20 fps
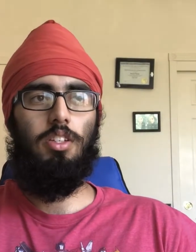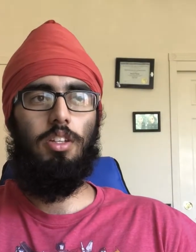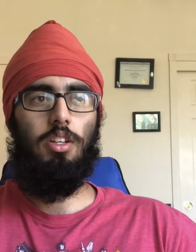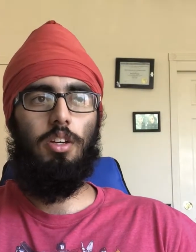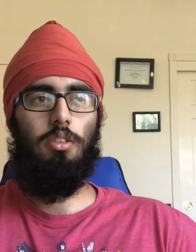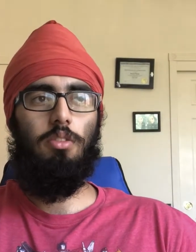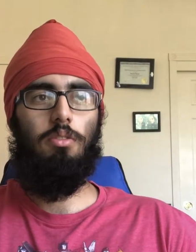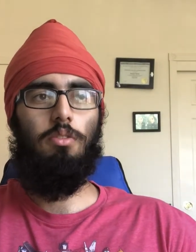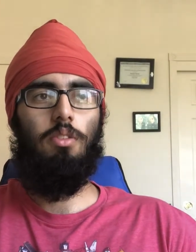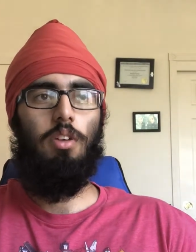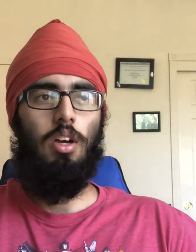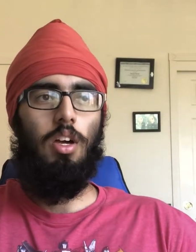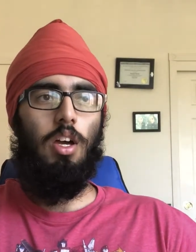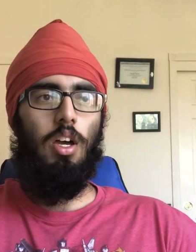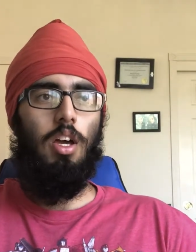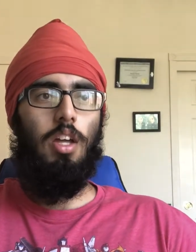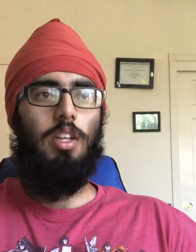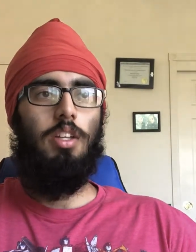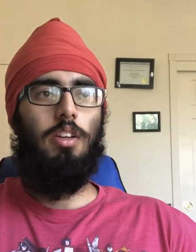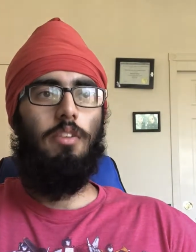know,
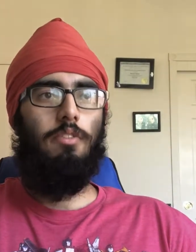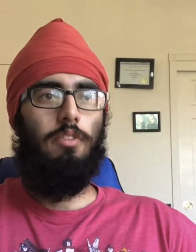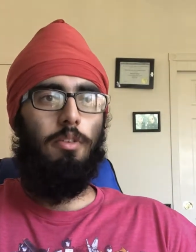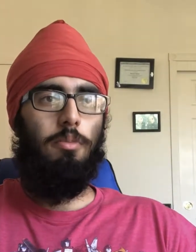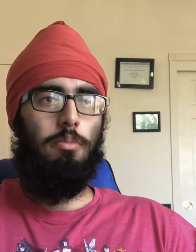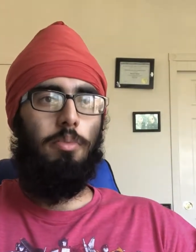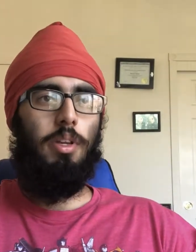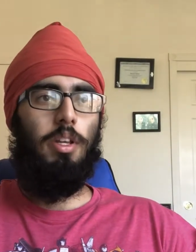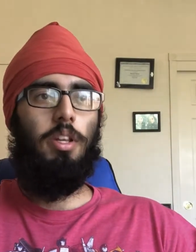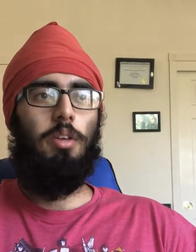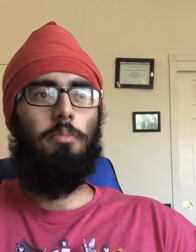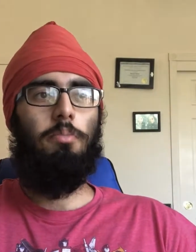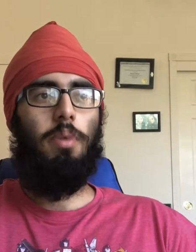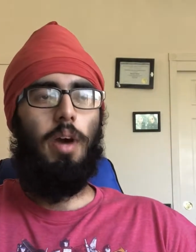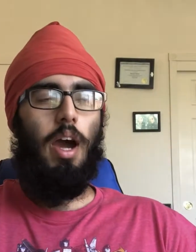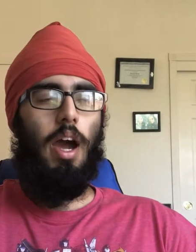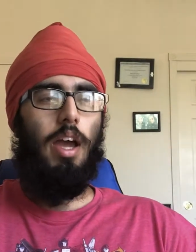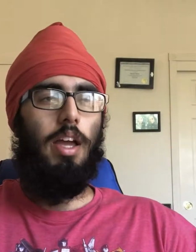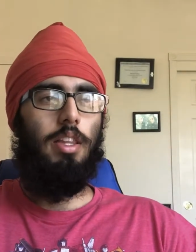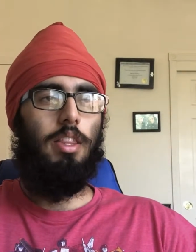different opinion,
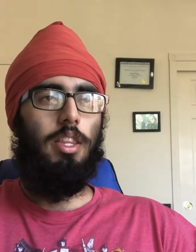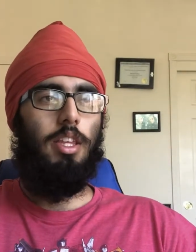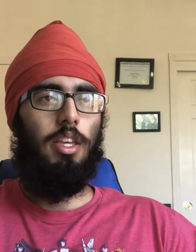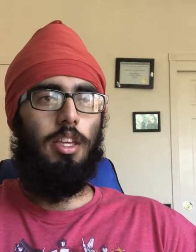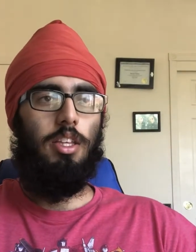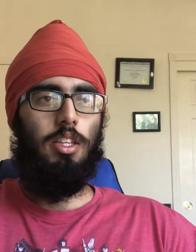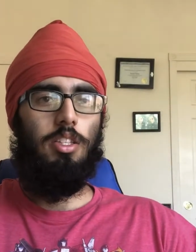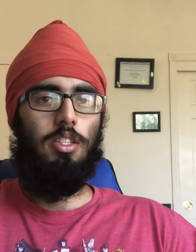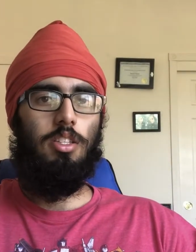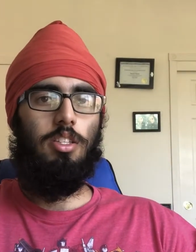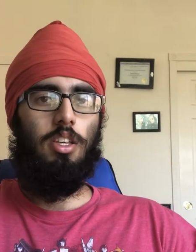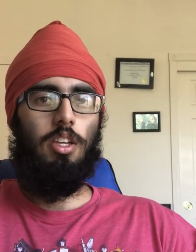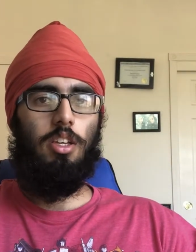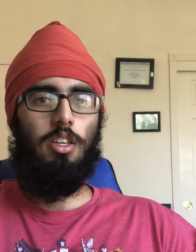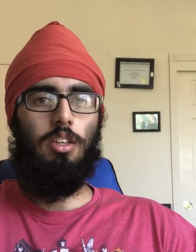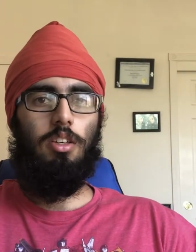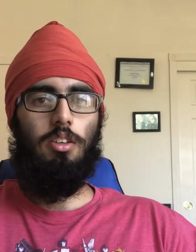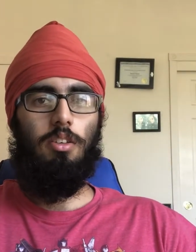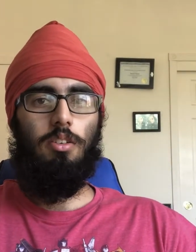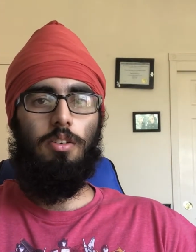but I think it's
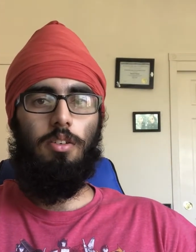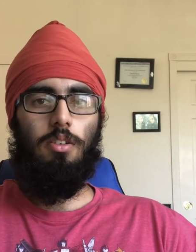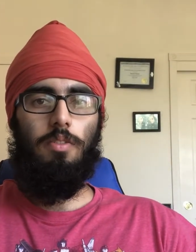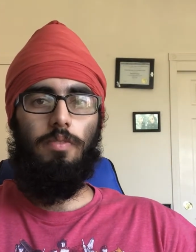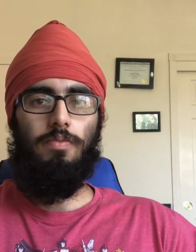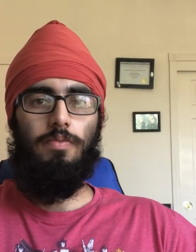like a,